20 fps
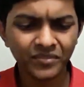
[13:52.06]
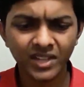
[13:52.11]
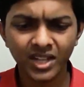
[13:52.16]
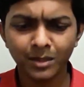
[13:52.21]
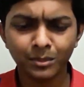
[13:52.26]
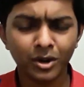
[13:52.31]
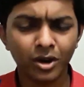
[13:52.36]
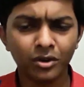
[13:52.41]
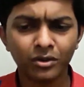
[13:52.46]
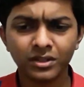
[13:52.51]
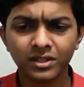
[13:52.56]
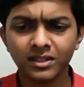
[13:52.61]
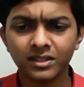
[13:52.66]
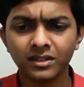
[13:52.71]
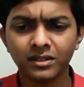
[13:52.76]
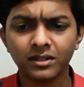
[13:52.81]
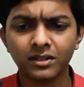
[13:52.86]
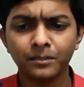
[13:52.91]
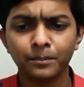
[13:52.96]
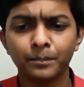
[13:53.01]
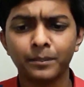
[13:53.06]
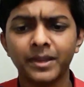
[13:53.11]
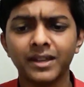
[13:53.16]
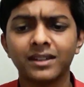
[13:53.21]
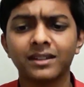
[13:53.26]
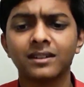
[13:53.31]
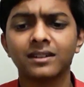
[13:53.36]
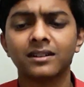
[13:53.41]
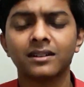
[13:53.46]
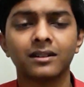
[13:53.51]
about the
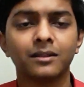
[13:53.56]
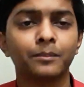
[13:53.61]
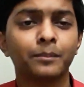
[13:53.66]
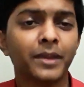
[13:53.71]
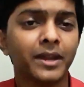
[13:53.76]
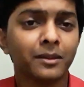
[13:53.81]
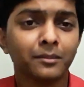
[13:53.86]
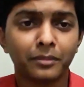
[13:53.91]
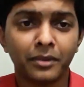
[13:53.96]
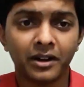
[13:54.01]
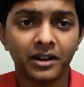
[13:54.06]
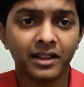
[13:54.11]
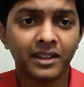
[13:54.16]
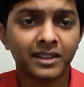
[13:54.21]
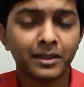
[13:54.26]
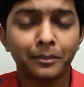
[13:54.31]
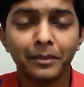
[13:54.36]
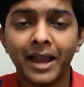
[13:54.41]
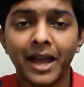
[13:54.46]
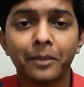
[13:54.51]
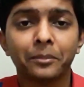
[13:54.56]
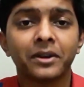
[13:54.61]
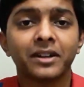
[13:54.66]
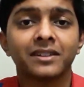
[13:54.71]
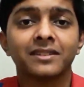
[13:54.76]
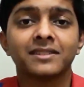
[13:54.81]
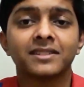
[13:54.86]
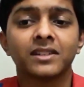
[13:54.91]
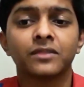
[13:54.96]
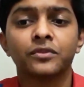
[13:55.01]
pink pink button the black
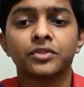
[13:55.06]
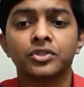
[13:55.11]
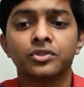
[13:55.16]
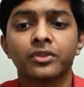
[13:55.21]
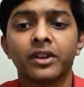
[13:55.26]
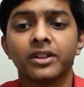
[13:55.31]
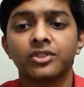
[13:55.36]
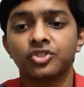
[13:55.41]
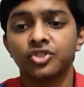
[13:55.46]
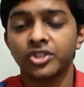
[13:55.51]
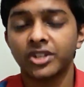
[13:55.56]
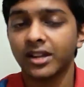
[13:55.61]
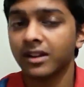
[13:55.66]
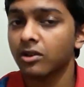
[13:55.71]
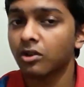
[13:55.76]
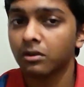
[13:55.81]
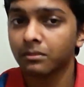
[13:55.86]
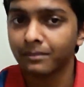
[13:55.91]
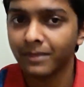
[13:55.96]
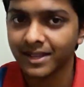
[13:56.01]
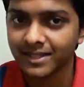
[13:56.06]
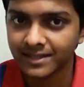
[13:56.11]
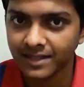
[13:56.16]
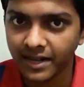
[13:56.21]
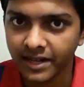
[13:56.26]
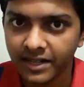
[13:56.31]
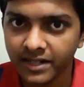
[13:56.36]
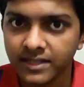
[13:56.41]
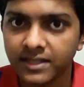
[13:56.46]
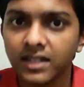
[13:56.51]
button itself which you can check on my
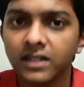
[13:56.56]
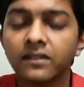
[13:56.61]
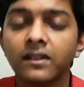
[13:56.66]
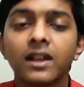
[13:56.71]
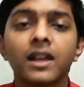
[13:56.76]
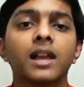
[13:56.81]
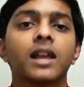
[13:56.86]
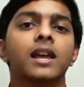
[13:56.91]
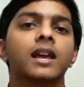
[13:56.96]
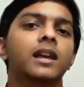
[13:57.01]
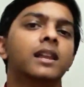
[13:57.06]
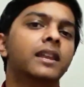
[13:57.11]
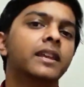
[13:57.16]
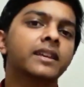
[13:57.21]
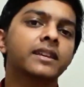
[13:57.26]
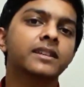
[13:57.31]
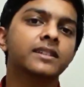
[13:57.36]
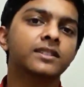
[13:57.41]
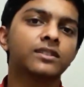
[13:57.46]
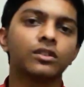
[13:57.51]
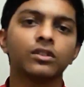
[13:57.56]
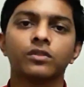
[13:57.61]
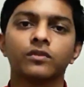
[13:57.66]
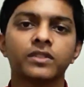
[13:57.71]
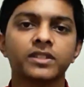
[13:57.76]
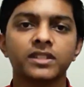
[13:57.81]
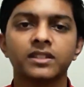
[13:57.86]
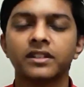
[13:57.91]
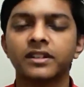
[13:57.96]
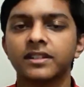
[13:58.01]
site itself link is
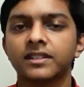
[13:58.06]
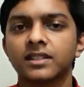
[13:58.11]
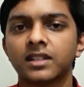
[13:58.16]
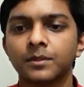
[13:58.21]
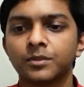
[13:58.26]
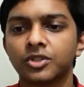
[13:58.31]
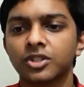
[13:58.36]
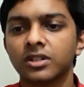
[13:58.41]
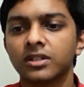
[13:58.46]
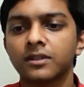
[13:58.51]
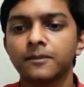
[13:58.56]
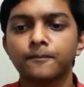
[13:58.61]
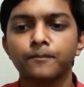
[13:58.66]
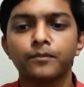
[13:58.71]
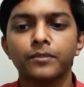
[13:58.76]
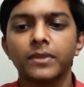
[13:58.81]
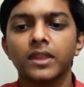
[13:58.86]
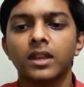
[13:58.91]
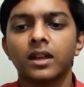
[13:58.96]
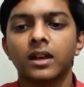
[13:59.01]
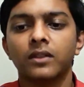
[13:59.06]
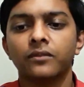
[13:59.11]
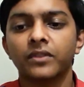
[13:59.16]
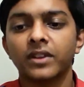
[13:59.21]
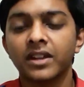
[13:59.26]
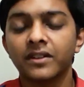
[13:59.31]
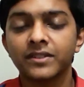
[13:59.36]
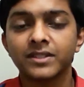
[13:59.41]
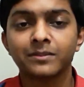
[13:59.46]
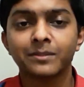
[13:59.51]
always in the description and
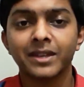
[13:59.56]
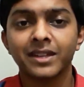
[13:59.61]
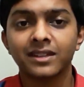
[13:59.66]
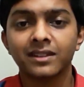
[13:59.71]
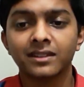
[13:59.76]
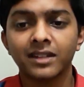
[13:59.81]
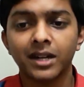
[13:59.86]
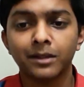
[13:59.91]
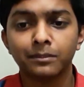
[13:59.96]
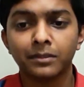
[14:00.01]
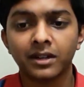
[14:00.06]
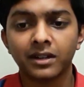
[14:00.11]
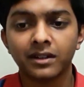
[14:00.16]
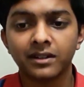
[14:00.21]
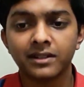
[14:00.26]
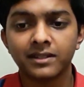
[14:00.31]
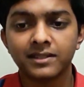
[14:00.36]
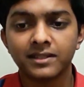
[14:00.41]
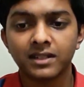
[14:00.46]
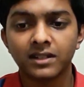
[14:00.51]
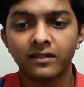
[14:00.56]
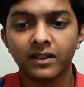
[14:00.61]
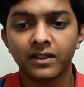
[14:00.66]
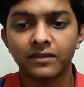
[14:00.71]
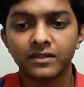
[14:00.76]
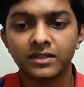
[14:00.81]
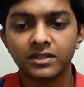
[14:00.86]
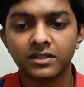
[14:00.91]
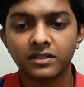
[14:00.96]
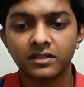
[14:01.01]
when i was making that button itself i
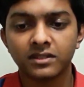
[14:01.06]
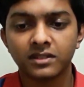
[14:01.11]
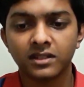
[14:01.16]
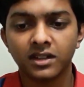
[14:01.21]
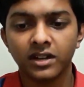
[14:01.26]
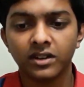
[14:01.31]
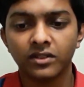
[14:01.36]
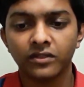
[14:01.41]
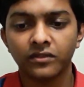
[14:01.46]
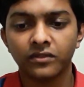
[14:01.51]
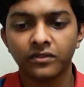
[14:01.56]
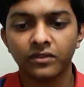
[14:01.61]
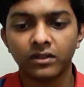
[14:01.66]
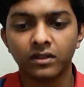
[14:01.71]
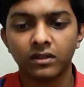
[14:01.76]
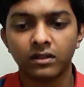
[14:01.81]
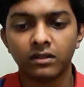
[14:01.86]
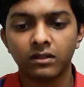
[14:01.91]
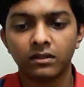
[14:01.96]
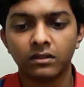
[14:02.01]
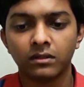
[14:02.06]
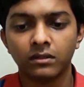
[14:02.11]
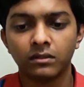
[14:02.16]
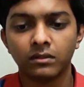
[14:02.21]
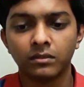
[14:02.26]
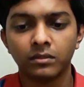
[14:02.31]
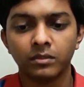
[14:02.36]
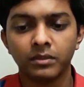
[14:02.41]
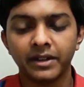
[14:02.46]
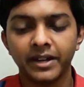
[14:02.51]
was just kind of
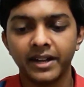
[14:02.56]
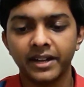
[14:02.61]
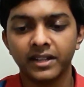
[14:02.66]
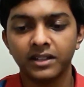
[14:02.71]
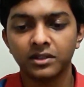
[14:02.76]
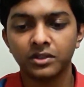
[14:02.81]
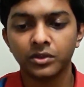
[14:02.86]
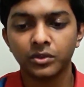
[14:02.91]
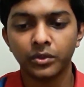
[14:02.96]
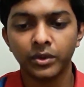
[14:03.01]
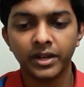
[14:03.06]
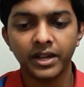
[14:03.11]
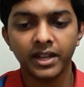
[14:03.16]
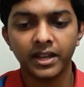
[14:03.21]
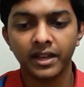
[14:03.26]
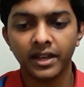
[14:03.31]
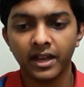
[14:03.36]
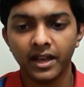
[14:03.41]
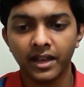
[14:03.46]
uh, getting through it and